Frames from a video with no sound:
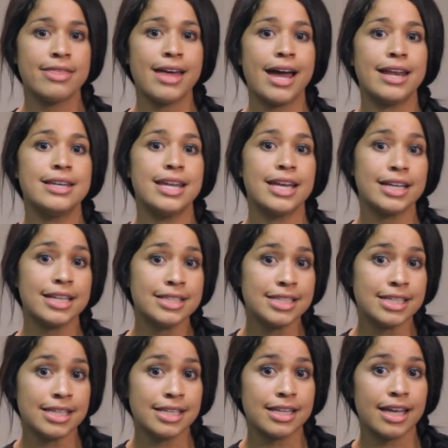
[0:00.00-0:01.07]
that
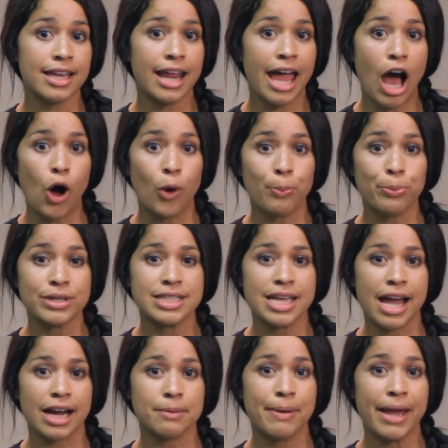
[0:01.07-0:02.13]
nicotine can help
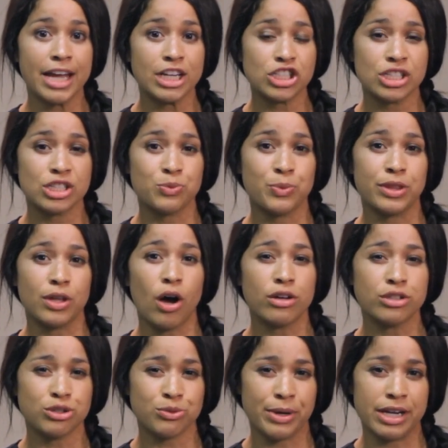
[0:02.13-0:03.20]
protect patients with
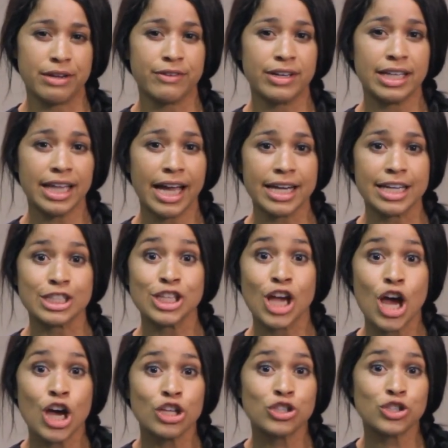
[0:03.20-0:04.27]
ulcerative colitis.
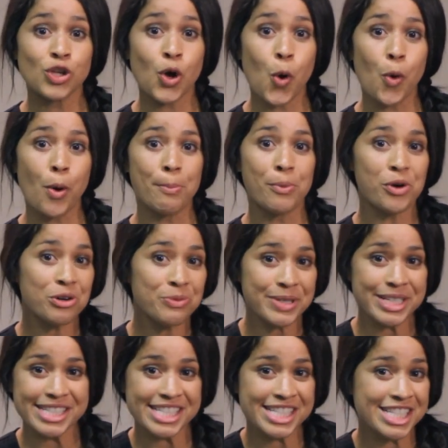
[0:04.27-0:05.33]
So more
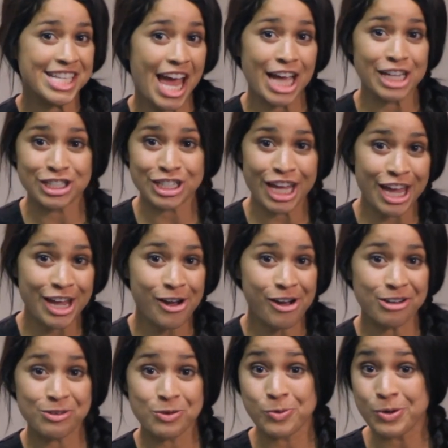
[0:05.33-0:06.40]
reason to educate
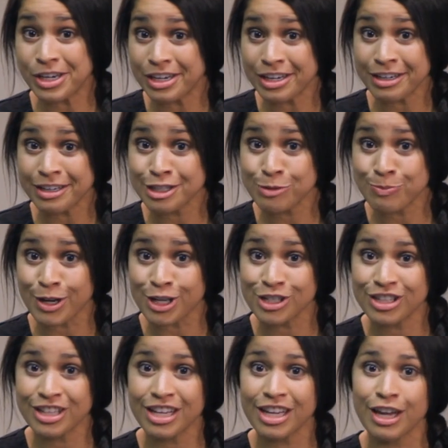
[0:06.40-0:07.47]
on quitting,
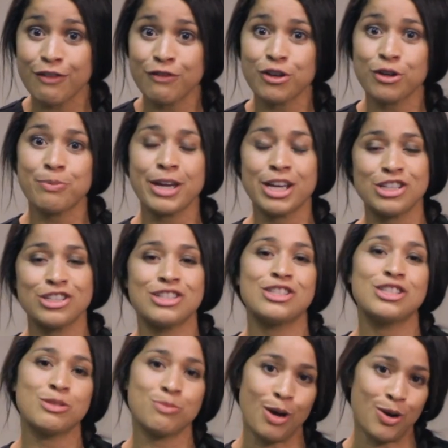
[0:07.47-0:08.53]
especially if your
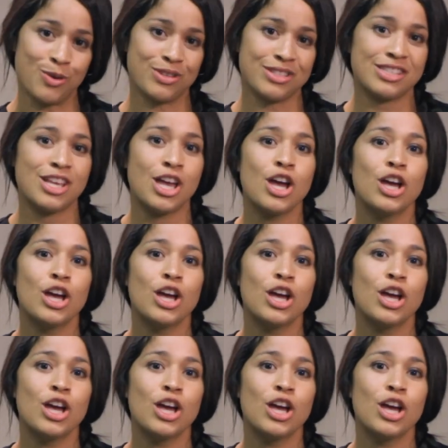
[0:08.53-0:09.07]
patient smokes.